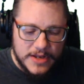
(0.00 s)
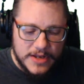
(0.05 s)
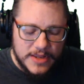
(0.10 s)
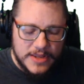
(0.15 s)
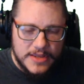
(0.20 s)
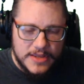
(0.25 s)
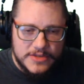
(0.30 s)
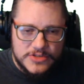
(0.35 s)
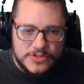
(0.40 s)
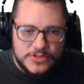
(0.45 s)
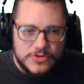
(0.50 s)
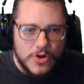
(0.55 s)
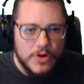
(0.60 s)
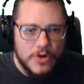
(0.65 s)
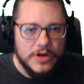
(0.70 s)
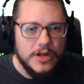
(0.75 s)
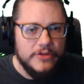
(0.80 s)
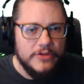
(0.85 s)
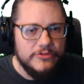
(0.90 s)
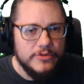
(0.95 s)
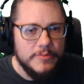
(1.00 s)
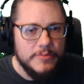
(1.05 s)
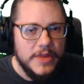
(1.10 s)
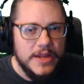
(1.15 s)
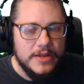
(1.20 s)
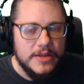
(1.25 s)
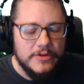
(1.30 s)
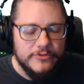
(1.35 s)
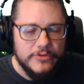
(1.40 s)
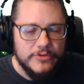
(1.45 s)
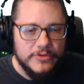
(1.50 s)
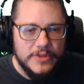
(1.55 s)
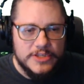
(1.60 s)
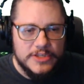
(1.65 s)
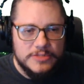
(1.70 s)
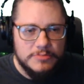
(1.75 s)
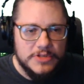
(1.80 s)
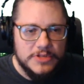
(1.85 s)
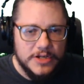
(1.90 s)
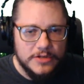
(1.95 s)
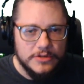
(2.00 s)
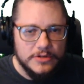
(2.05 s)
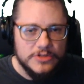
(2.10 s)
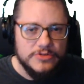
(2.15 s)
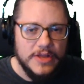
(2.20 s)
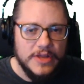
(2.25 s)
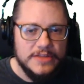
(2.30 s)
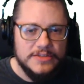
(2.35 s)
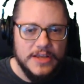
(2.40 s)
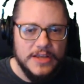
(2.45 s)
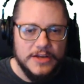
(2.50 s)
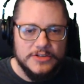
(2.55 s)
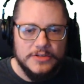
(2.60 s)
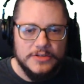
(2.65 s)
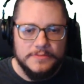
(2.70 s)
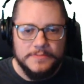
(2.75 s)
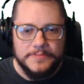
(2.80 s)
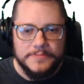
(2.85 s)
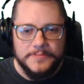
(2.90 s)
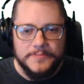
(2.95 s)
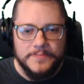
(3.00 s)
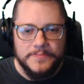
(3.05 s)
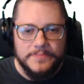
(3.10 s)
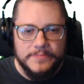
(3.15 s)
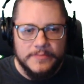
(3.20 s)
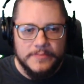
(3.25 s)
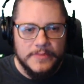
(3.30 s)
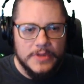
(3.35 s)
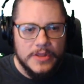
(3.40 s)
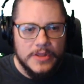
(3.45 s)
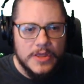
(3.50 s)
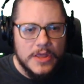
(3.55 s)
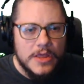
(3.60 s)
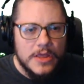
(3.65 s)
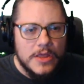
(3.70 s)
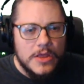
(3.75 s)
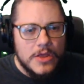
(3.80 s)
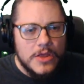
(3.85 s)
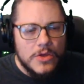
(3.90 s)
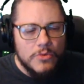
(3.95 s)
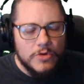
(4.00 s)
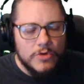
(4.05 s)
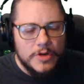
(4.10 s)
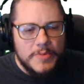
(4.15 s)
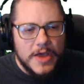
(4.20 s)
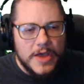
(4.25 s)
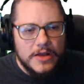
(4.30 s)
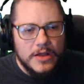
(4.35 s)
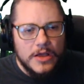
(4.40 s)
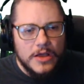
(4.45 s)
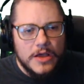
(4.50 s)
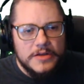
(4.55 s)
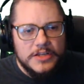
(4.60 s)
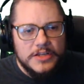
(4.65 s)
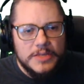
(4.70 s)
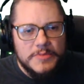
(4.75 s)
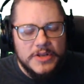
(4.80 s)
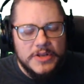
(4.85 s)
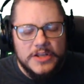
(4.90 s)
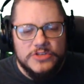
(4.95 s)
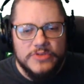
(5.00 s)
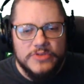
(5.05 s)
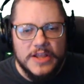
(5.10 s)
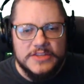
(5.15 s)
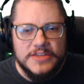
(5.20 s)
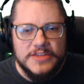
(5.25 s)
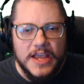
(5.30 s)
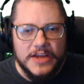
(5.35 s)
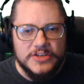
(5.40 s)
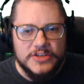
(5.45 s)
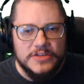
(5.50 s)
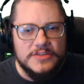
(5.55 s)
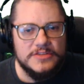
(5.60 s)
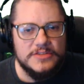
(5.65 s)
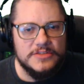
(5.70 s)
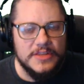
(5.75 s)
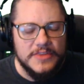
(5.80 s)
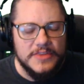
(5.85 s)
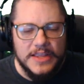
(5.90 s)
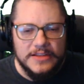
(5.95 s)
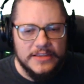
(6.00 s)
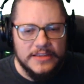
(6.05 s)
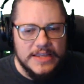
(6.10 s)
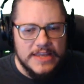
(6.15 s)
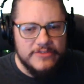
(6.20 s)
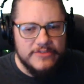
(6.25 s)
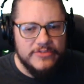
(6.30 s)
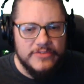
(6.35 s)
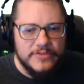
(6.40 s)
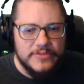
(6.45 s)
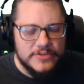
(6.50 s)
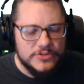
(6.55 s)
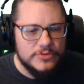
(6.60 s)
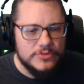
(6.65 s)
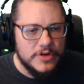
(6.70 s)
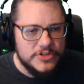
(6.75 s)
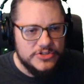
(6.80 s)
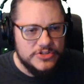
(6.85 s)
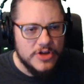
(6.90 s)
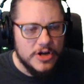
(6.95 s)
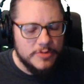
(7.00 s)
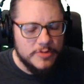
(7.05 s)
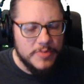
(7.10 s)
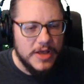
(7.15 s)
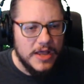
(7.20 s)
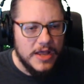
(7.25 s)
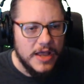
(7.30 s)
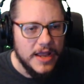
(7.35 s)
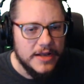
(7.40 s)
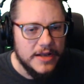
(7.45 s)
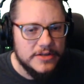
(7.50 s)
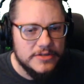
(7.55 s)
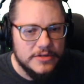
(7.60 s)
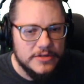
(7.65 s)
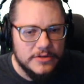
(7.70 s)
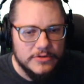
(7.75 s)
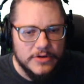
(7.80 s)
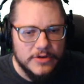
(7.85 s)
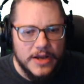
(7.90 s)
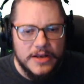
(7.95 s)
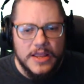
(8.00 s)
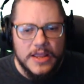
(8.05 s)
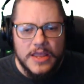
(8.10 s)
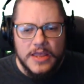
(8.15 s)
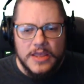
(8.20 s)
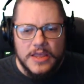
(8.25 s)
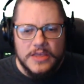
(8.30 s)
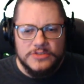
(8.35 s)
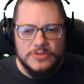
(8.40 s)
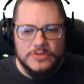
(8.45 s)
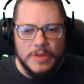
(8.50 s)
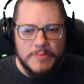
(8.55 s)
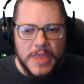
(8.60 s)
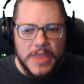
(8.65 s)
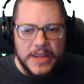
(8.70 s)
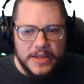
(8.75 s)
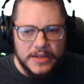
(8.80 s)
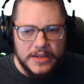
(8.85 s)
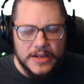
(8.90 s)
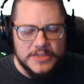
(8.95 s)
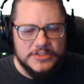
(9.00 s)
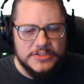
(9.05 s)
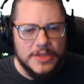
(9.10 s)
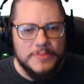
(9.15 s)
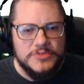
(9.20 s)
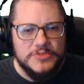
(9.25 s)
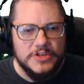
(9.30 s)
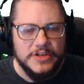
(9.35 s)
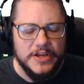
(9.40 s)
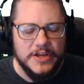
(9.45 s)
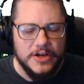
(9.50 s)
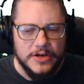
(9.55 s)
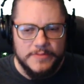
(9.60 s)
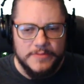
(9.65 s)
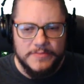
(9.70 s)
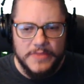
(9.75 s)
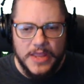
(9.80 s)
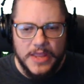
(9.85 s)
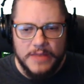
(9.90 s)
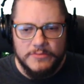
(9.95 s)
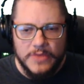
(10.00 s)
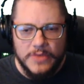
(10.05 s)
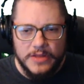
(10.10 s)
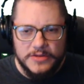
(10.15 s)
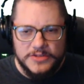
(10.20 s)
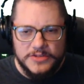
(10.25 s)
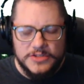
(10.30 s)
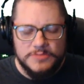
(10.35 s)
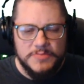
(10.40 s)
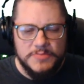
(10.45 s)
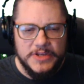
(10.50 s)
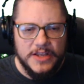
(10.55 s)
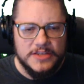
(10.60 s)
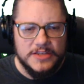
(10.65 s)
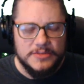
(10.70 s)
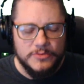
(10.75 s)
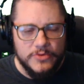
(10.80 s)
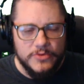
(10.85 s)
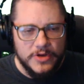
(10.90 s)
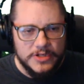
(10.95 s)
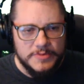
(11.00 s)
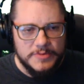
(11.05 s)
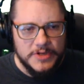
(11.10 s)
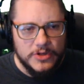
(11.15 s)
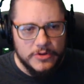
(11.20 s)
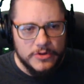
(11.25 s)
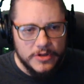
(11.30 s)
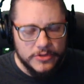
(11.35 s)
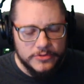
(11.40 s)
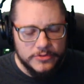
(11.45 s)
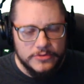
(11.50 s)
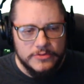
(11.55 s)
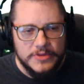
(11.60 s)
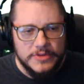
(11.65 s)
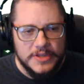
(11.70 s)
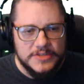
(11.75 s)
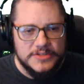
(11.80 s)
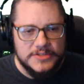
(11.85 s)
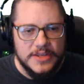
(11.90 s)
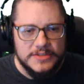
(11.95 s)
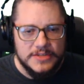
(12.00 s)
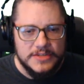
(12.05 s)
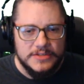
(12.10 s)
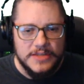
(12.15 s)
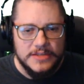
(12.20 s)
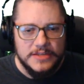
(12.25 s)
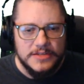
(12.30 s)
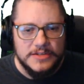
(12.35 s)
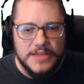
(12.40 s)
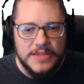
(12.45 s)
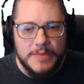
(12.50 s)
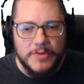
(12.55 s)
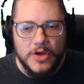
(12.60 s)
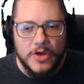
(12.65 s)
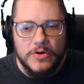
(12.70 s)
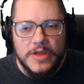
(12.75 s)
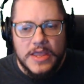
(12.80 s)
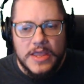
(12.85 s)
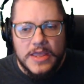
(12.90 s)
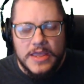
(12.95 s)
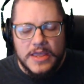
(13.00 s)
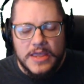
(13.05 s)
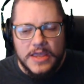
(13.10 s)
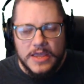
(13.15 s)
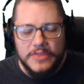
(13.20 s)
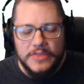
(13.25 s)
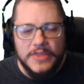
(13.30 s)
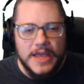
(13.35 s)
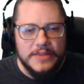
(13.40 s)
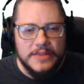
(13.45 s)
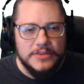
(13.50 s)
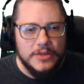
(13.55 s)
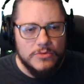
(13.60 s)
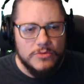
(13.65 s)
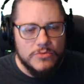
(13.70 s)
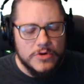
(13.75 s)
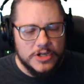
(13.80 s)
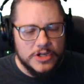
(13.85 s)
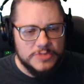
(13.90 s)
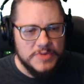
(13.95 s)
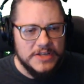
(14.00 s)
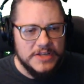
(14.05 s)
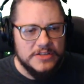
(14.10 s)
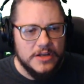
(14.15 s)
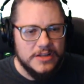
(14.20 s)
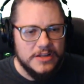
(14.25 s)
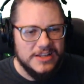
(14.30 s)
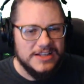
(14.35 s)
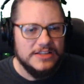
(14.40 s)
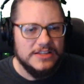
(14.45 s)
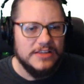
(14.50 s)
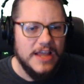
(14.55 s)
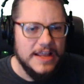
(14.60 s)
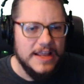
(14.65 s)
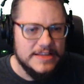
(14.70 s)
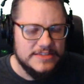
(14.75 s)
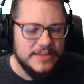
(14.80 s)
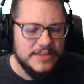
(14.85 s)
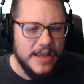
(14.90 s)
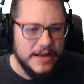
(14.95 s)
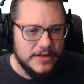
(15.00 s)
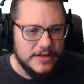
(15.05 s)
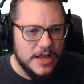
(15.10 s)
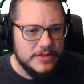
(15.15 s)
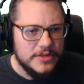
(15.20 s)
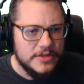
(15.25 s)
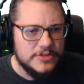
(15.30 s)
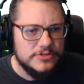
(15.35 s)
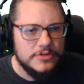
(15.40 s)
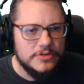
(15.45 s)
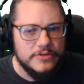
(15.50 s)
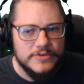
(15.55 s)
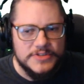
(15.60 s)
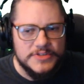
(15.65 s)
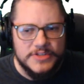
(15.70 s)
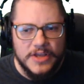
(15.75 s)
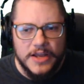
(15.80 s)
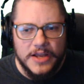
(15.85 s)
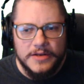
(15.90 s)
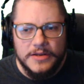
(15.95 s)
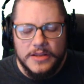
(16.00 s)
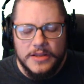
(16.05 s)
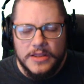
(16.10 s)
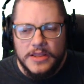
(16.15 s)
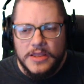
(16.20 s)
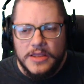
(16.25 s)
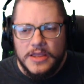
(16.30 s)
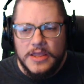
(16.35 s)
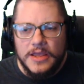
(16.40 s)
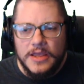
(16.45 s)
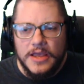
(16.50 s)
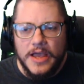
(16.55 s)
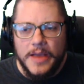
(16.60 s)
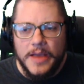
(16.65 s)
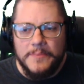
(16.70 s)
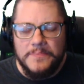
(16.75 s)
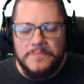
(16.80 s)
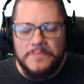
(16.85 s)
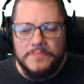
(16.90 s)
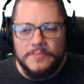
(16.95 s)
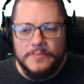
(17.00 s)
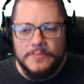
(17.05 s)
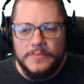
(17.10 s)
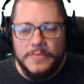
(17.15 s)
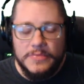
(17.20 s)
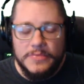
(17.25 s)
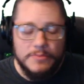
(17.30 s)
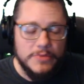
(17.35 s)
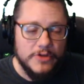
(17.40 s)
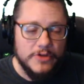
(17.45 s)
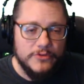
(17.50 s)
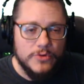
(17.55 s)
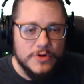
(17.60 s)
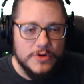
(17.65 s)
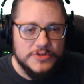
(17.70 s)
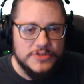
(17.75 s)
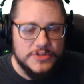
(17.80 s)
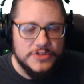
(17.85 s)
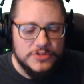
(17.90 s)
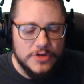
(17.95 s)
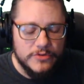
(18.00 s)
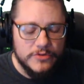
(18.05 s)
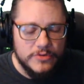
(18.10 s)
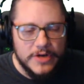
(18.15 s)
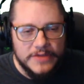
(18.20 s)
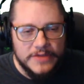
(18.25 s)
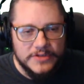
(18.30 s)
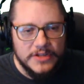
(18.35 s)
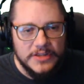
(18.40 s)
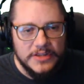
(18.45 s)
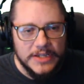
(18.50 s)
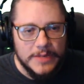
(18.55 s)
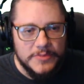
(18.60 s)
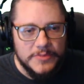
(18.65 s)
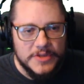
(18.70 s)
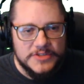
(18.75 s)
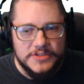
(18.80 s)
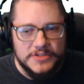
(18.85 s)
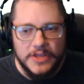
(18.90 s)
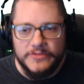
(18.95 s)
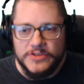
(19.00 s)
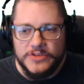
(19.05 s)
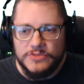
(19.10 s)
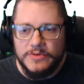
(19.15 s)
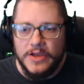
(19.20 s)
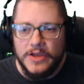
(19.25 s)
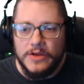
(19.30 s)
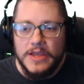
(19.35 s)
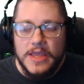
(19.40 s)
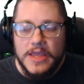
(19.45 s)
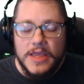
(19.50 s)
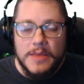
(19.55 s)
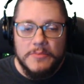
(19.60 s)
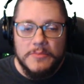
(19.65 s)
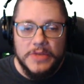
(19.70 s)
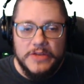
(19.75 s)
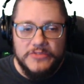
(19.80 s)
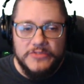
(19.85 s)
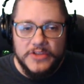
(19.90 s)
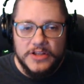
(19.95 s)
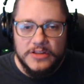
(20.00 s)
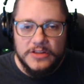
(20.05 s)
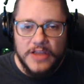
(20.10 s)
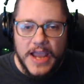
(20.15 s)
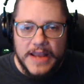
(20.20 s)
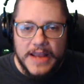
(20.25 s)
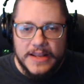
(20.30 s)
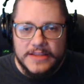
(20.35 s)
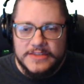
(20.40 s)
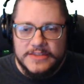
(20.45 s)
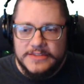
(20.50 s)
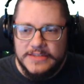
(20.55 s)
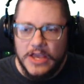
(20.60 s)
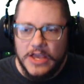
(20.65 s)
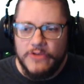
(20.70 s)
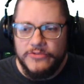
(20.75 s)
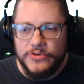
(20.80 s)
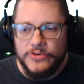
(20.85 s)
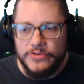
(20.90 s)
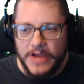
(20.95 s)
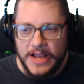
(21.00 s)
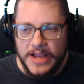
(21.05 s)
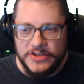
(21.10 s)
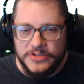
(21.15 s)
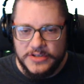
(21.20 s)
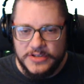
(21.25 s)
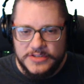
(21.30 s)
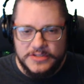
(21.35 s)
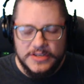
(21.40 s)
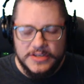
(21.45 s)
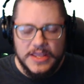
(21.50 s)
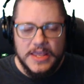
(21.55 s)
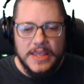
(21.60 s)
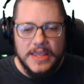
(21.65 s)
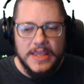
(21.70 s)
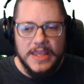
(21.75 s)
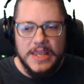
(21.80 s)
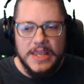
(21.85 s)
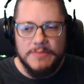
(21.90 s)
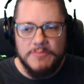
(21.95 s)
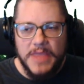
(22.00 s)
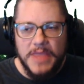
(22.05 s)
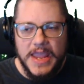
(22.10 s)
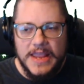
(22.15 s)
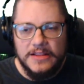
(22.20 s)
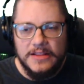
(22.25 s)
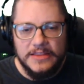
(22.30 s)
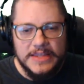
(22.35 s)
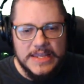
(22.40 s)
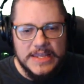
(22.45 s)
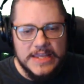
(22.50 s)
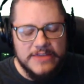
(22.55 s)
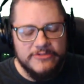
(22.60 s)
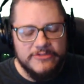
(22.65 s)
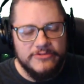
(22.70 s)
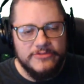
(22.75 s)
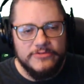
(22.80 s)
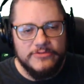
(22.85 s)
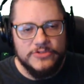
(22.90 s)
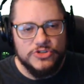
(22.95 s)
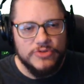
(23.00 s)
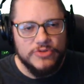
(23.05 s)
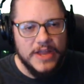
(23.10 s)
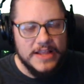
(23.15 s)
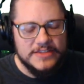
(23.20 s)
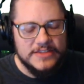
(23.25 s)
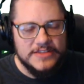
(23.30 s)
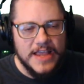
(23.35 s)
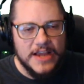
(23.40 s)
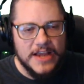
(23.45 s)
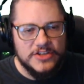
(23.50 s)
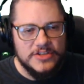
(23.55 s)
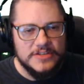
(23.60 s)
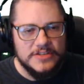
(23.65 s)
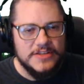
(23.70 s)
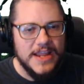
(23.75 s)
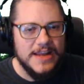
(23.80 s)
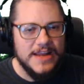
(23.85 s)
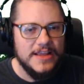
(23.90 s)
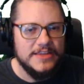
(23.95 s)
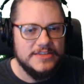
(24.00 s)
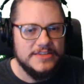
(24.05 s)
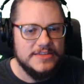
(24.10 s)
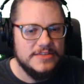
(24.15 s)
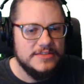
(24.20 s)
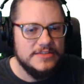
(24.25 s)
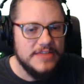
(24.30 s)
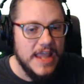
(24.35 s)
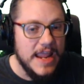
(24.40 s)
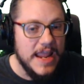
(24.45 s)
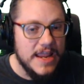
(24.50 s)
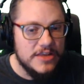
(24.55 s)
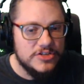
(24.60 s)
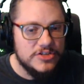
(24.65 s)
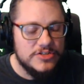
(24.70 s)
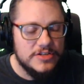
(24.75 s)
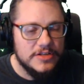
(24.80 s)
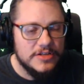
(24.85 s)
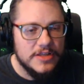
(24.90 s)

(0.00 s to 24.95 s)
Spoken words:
is strong enough for me for this particular transaction? What about uncommitted transactions? They leave sort of junk behind, right? So I'm making an assumption here, and this is because I'm going to be going through this as a demo, that the work's being done on the client side, not the server side. But of course, the server would have to clean up this stuff as well. But if the client itself crashes, it may leave transaction data staged